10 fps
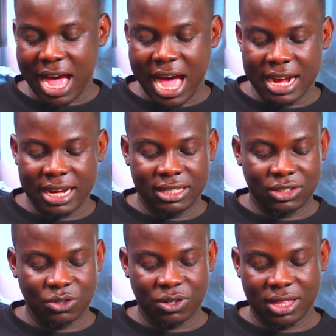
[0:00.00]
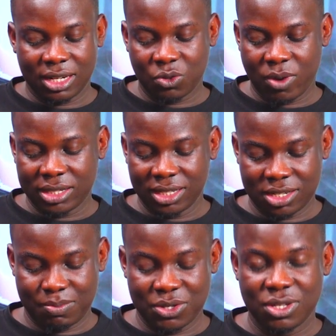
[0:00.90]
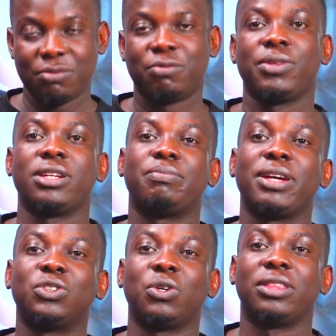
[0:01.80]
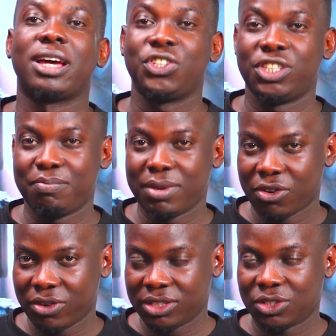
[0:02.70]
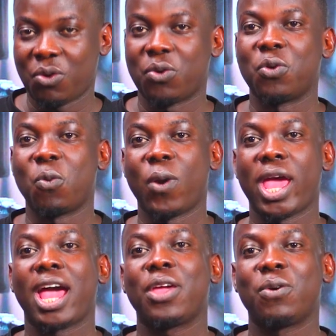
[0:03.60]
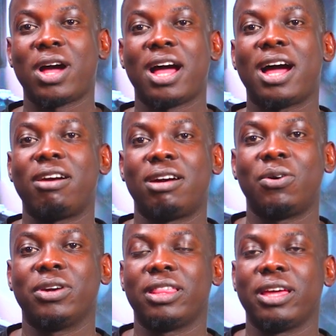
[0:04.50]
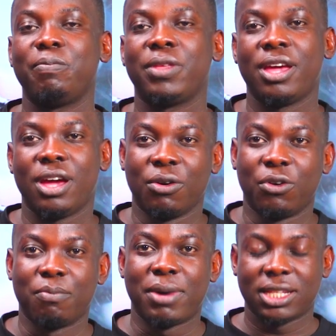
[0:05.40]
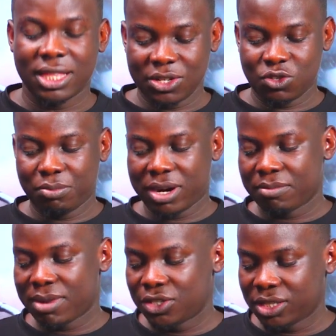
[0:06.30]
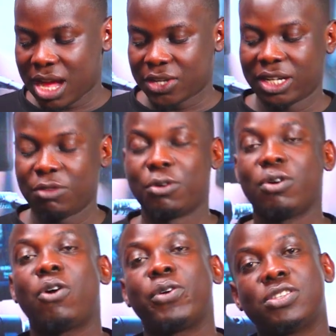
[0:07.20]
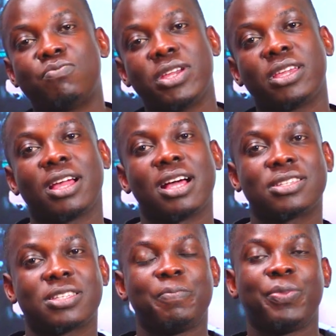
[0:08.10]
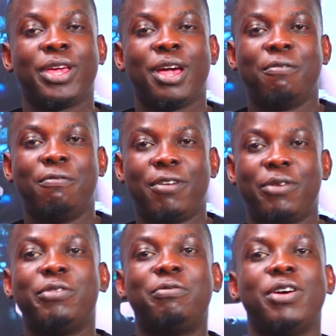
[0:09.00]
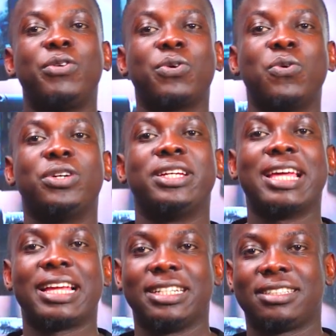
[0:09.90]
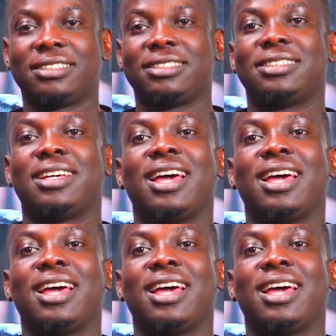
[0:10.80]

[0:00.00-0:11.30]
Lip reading: And it's not that quite expensive. It depends on the shipping rates on where you are around the globe. But thanks to Blackmagic actually for always bringing us very, very good gadgets